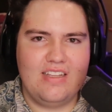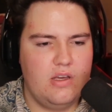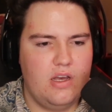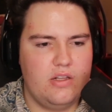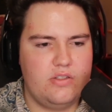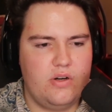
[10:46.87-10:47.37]

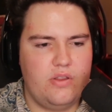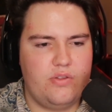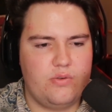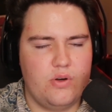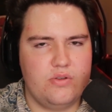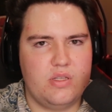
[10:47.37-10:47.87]
It sort of
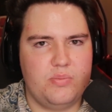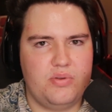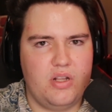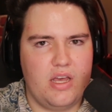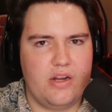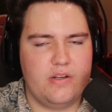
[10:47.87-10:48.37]
throws the
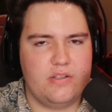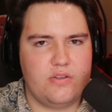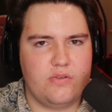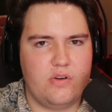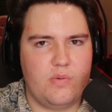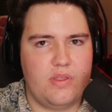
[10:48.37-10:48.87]
player
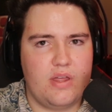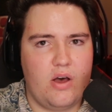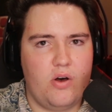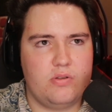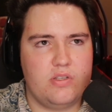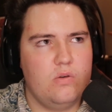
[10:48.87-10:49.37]
into it
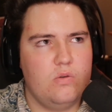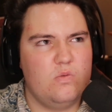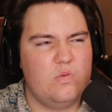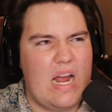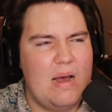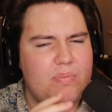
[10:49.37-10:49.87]
without
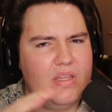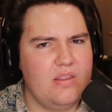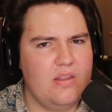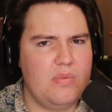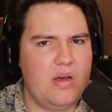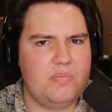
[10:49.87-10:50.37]
wrapping
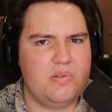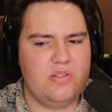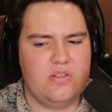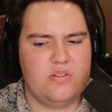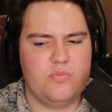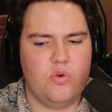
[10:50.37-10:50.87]
them up into
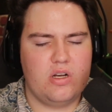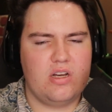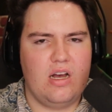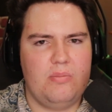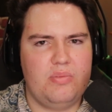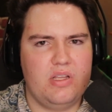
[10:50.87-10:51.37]
this more
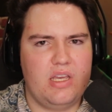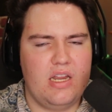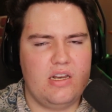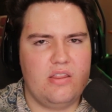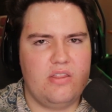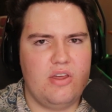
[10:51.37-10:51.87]

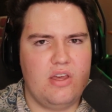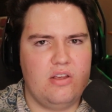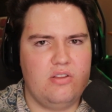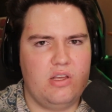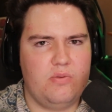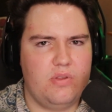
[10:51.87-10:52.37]
complicated
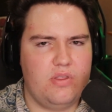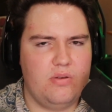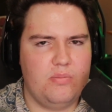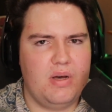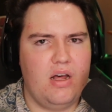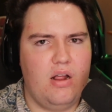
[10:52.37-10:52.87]
thing, like with the
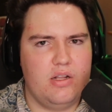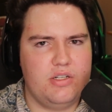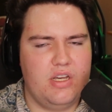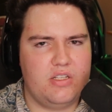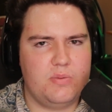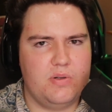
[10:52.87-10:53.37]
biology
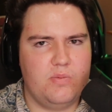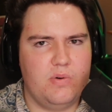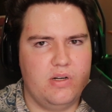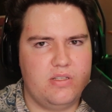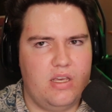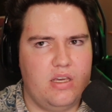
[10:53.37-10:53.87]
expert
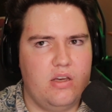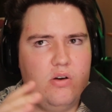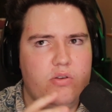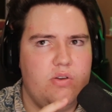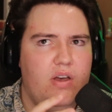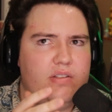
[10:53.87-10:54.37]
where it's like, oh,
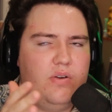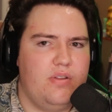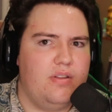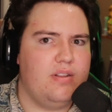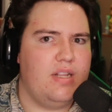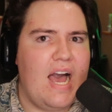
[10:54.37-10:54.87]
you have to go to
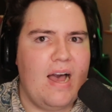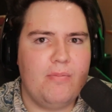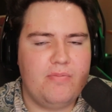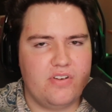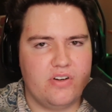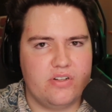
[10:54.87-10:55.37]
the lab
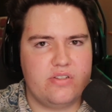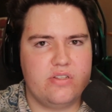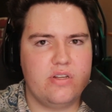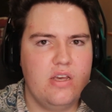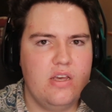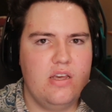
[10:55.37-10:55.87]

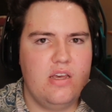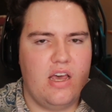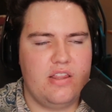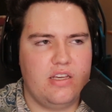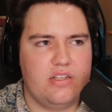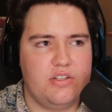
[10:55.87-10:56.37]
first.
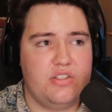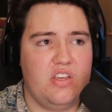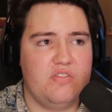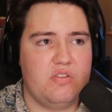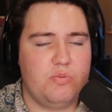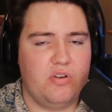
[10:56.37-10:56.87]
I think it just
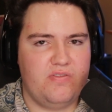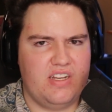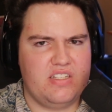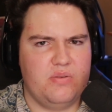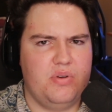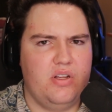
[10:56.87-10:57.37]
gives us more
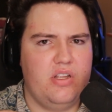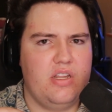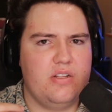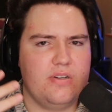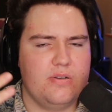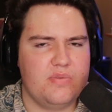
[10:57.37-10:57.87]
flexibility
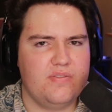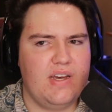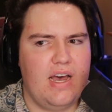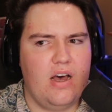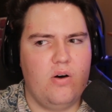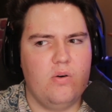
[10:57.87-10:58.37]
in terms of
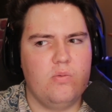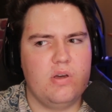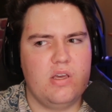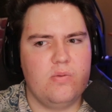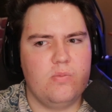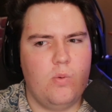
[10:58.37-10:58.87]
how
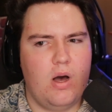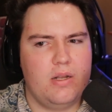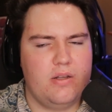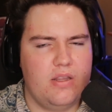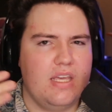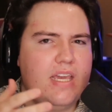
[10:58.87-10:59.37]
we want
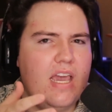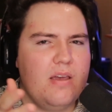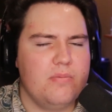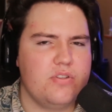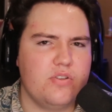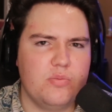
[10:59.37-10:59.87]
the game
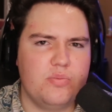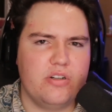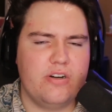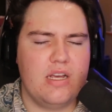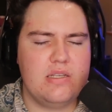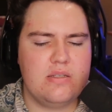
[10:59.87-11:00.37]
to sort of
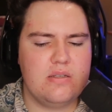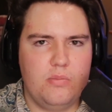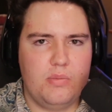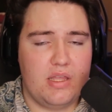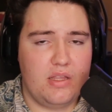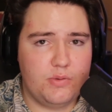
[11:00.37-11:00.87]
progress.
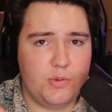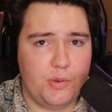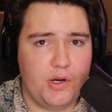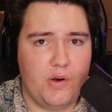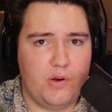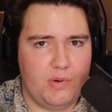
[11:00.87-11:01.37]
Yeah, that's what we're
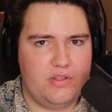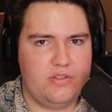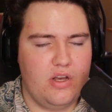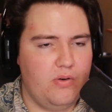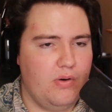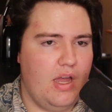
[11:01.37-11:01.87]
going with.
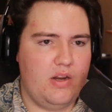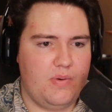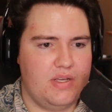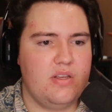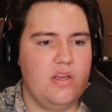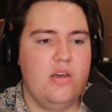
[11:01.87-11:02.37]
So anyways,